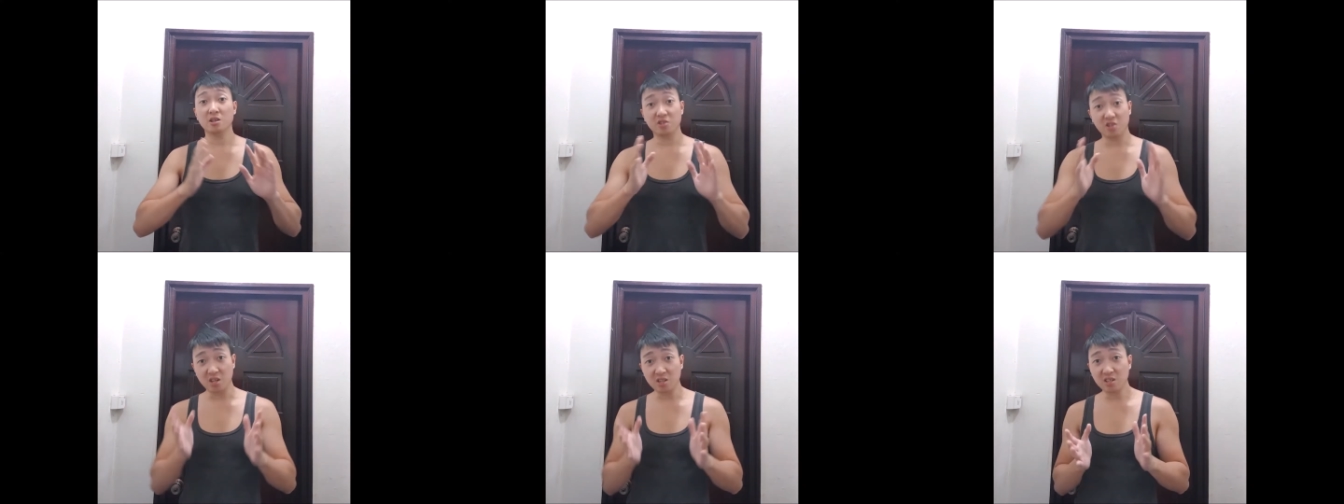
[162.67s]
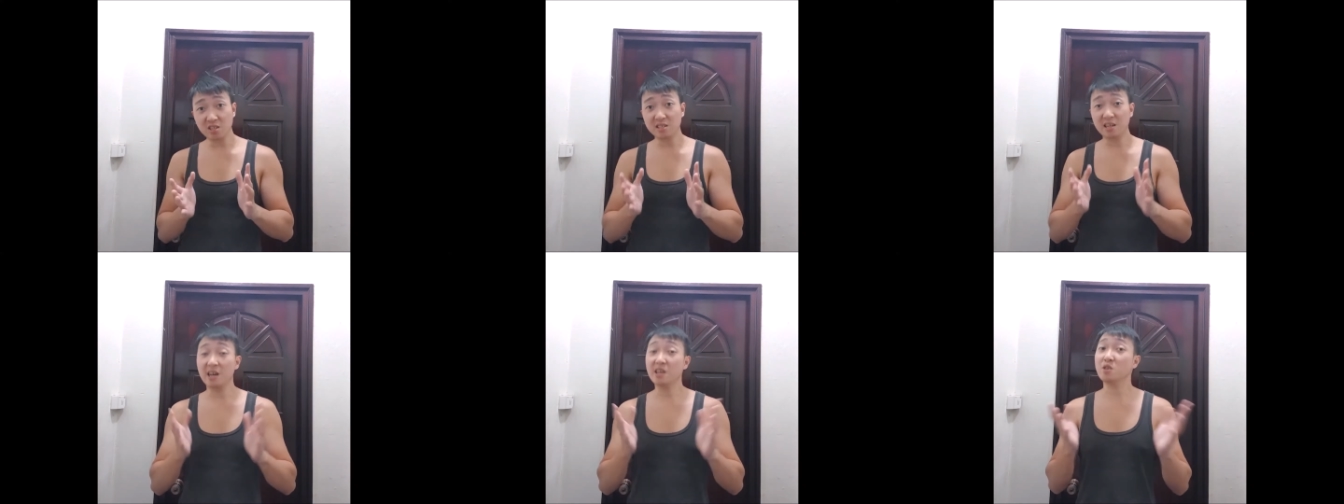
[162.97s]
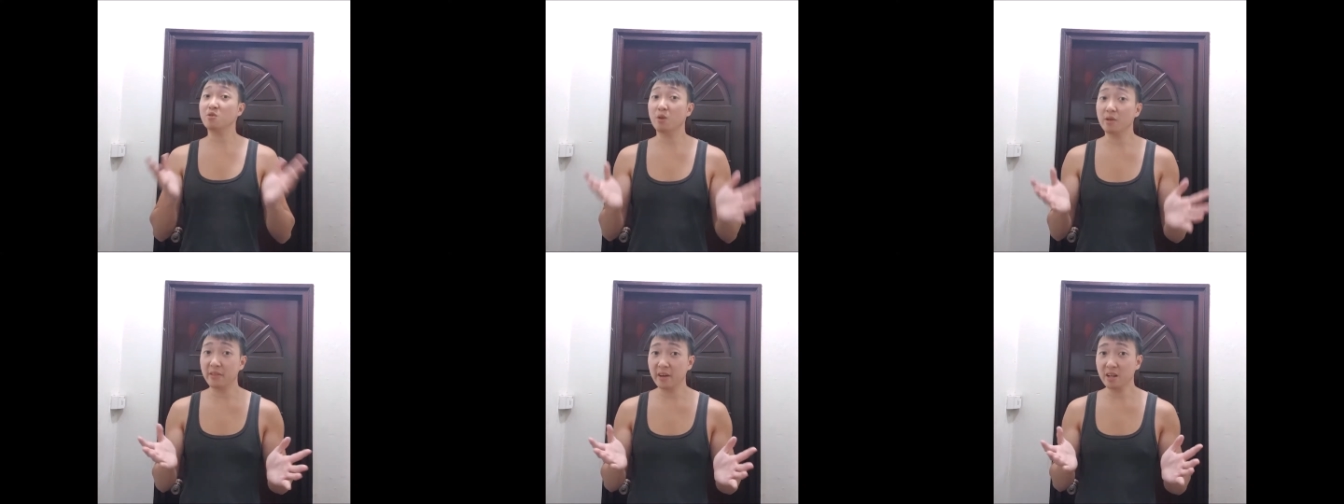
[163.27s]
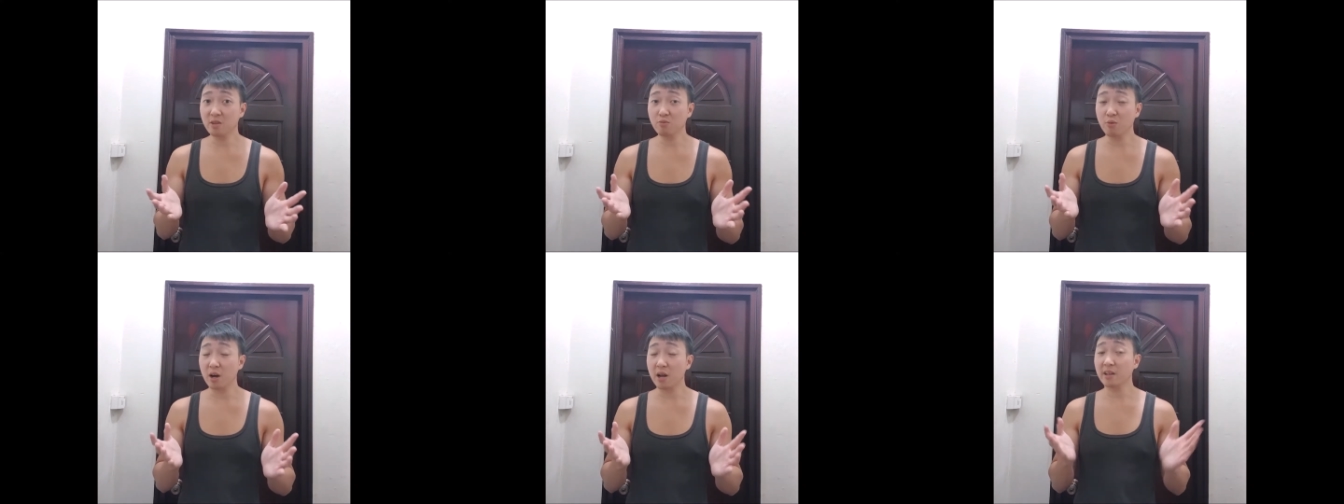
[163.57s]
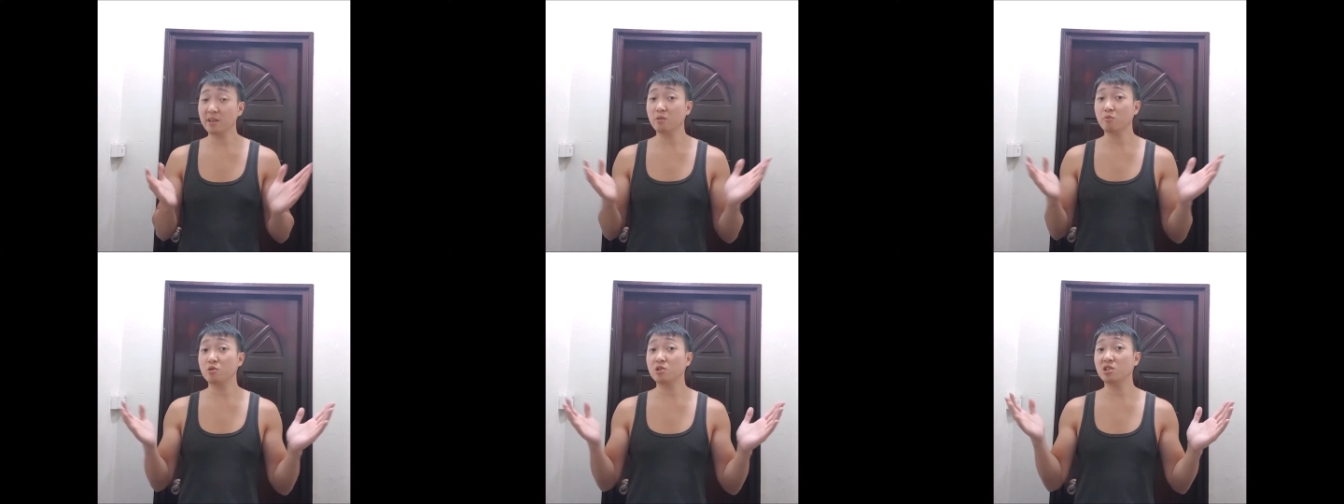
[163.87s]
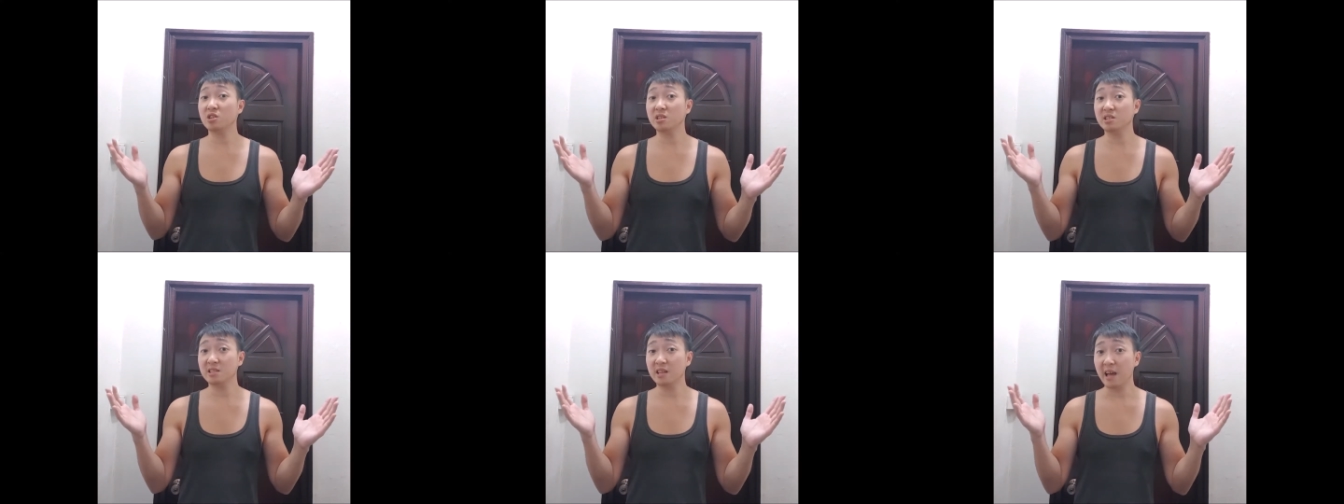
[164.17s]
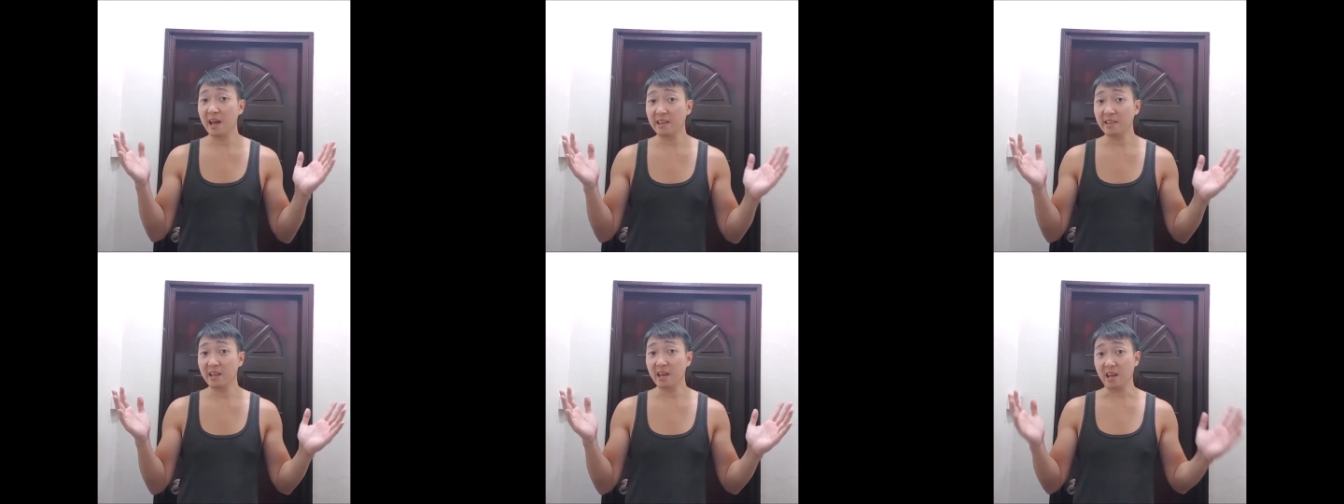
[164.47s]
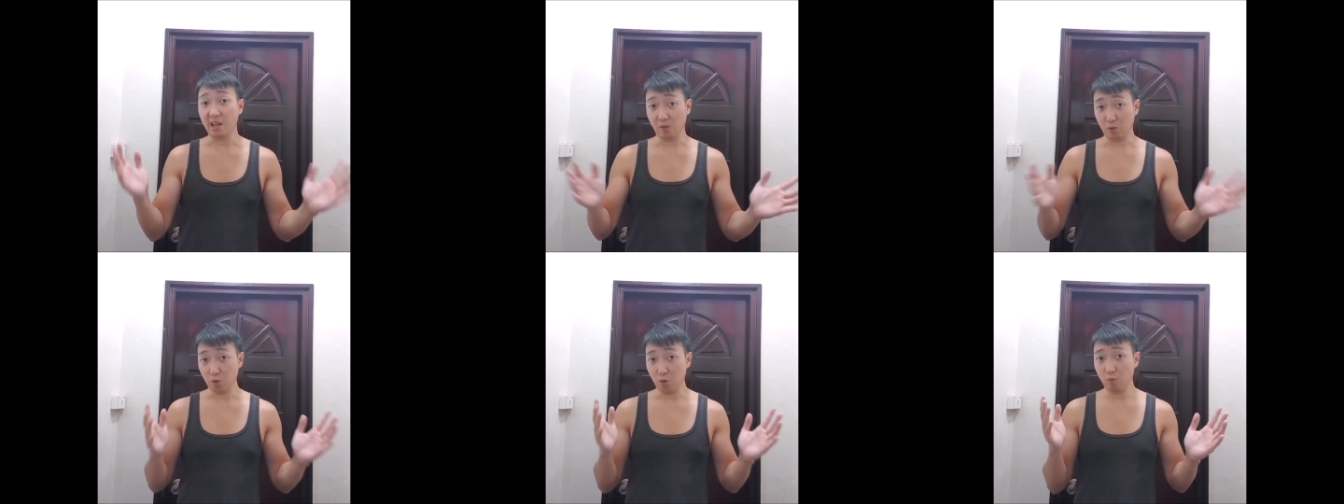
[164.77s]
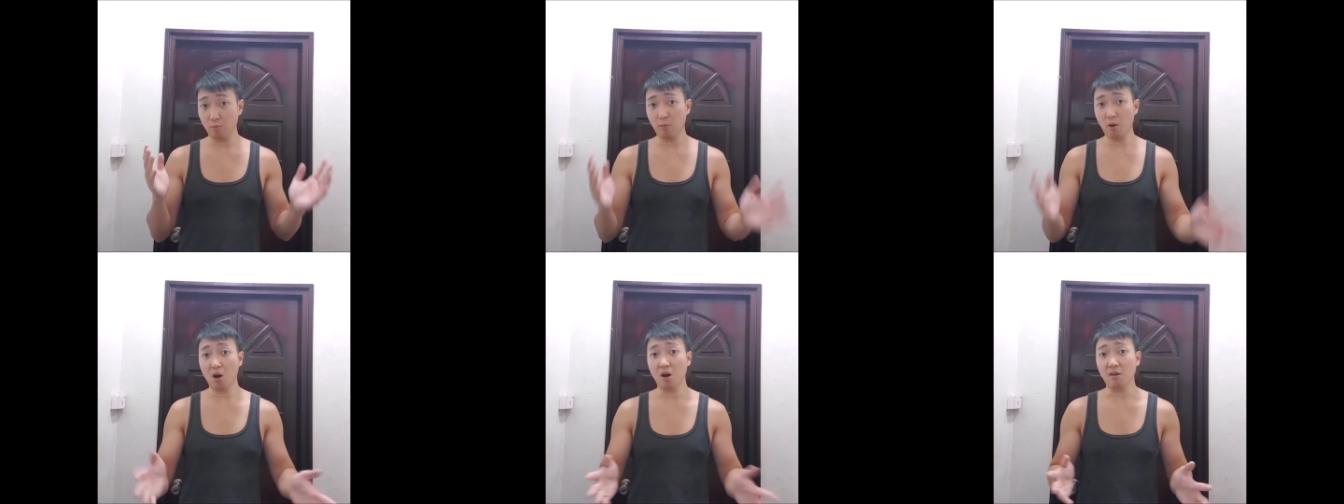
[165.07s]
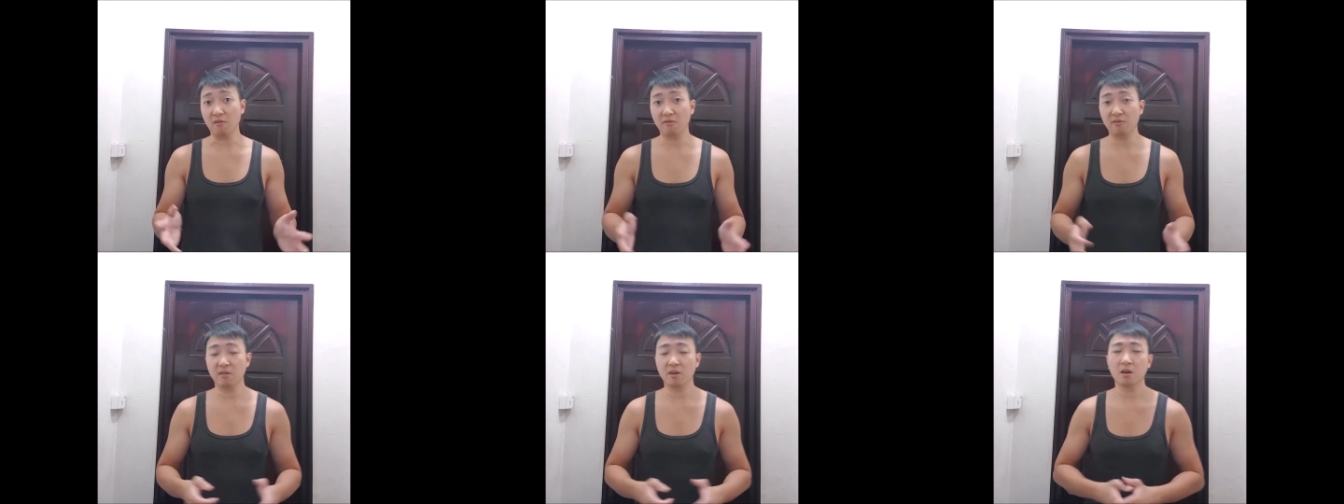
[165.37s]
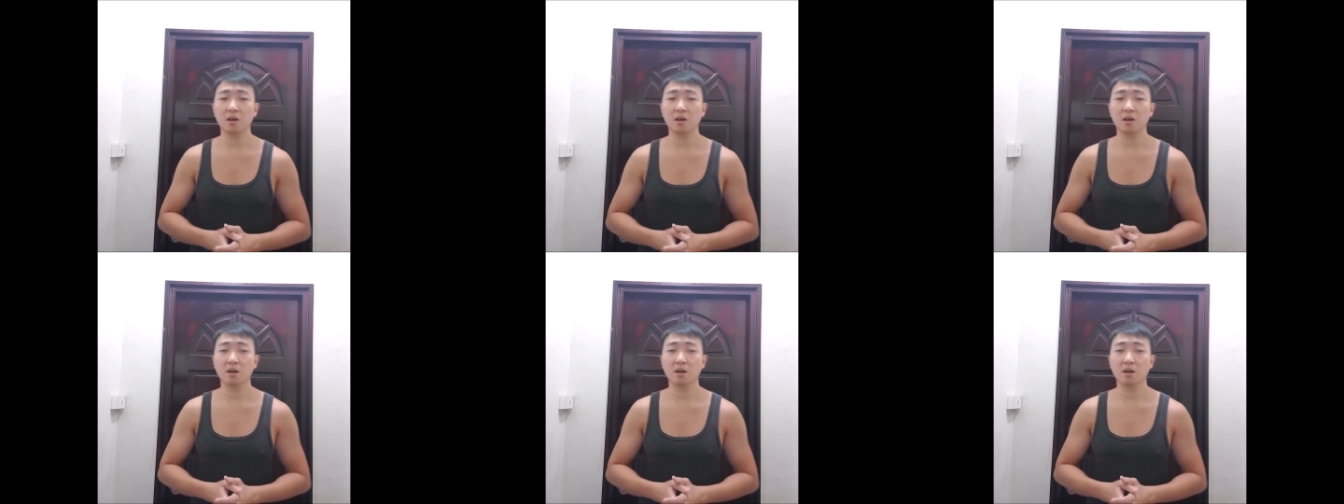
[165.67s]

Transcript: Chances are you are that one, which is an endomorph.